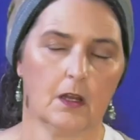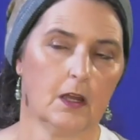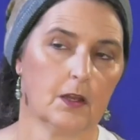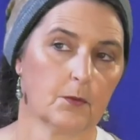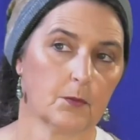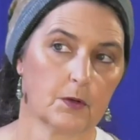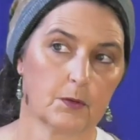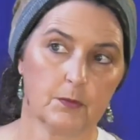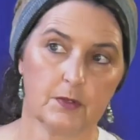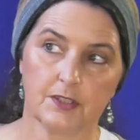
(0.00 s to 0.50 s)

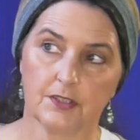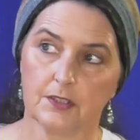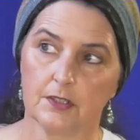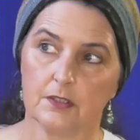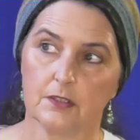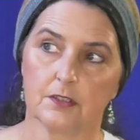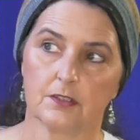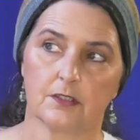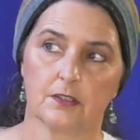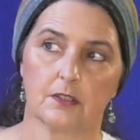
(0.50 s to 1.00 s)
And when we see
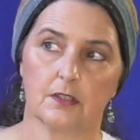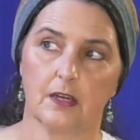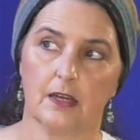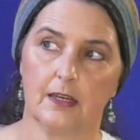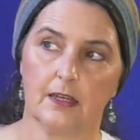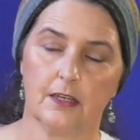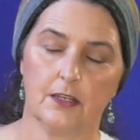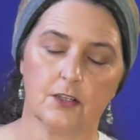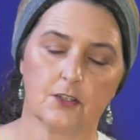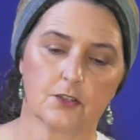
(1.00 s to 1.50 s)
this
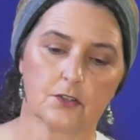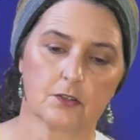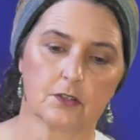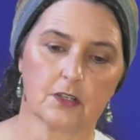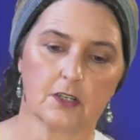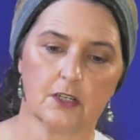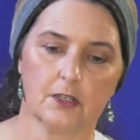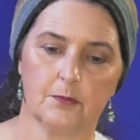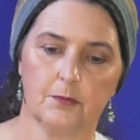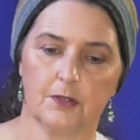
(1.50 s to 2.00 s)
angel
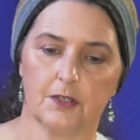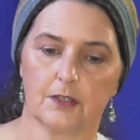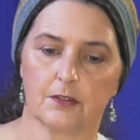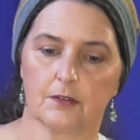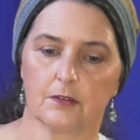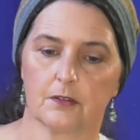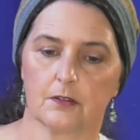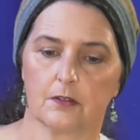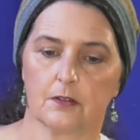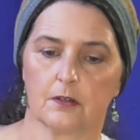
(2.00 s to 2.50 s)

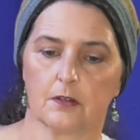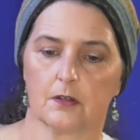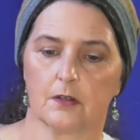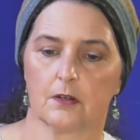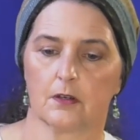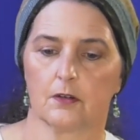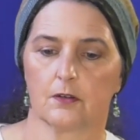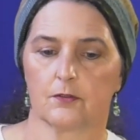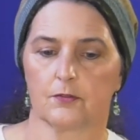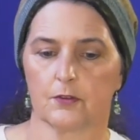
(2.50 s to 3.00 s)
coming
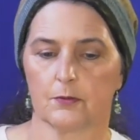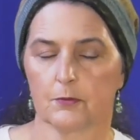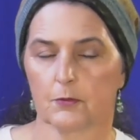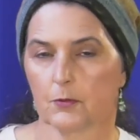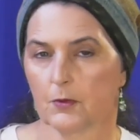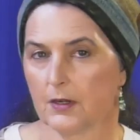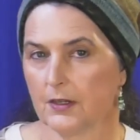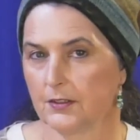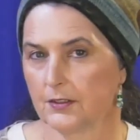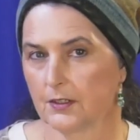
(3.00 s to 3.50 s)
from the
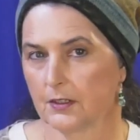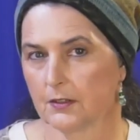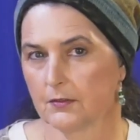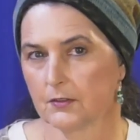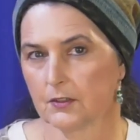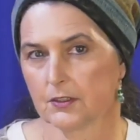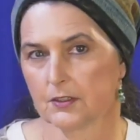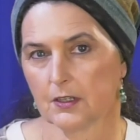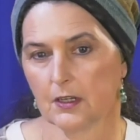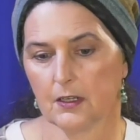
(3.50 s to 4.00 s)
rising of
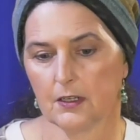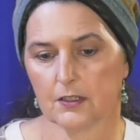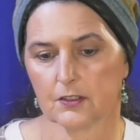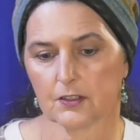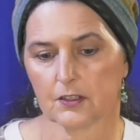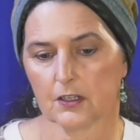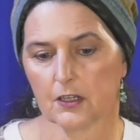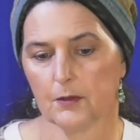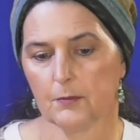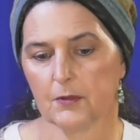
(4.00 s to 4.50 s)
the sun,
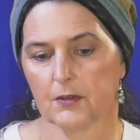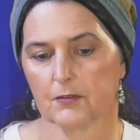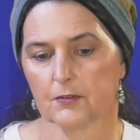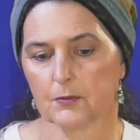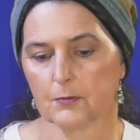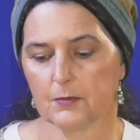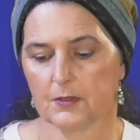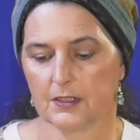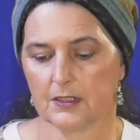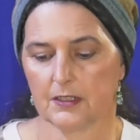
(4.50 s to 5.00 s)
it's coming
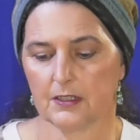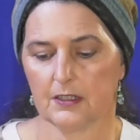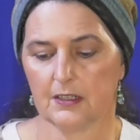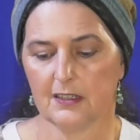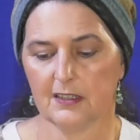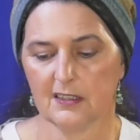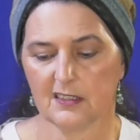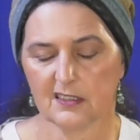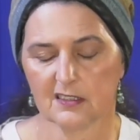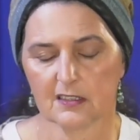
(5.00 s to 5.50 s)
from the
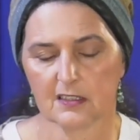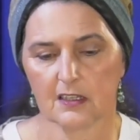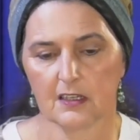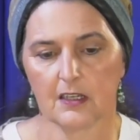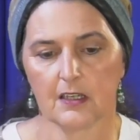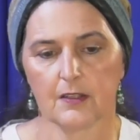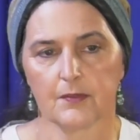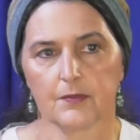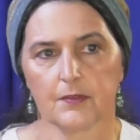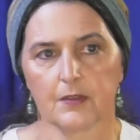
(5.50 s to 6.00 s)
east,
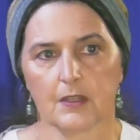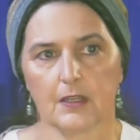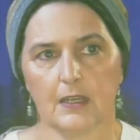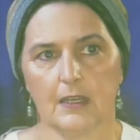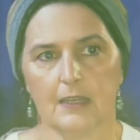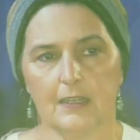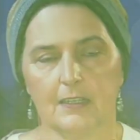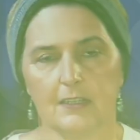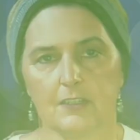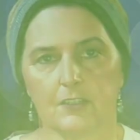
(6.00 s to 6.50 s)
and